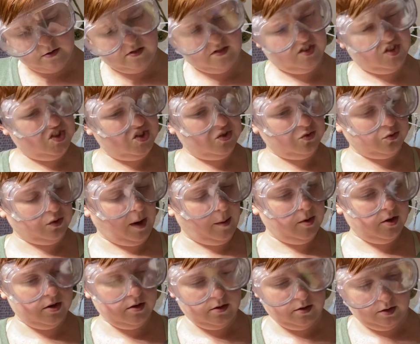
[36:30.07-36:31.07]
this
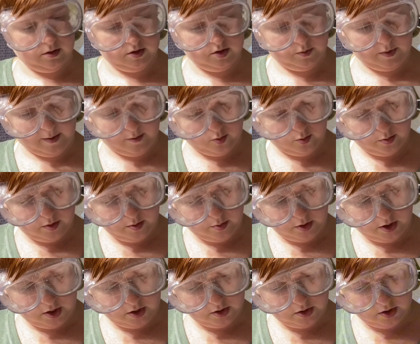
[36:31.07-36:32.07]
rubber? No, it's probably
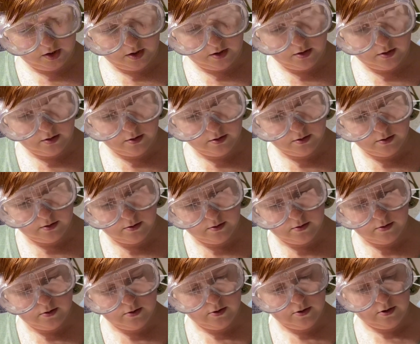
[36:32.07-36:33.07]
plastic.
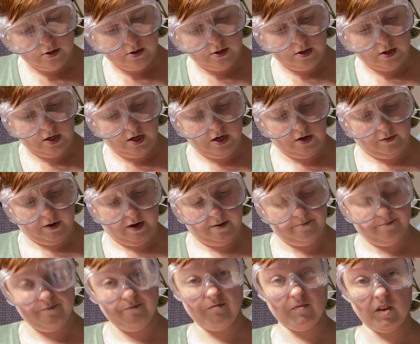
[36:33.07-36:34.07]
At any rate,
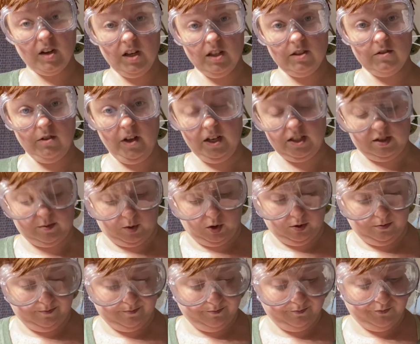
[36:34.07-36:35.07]
it's flexible,
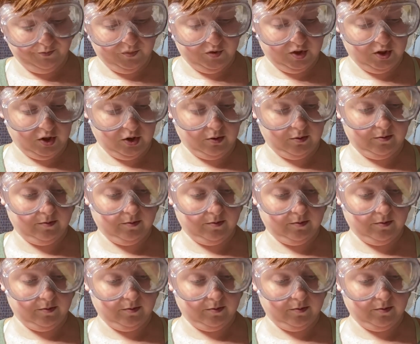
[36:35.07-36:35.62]
so.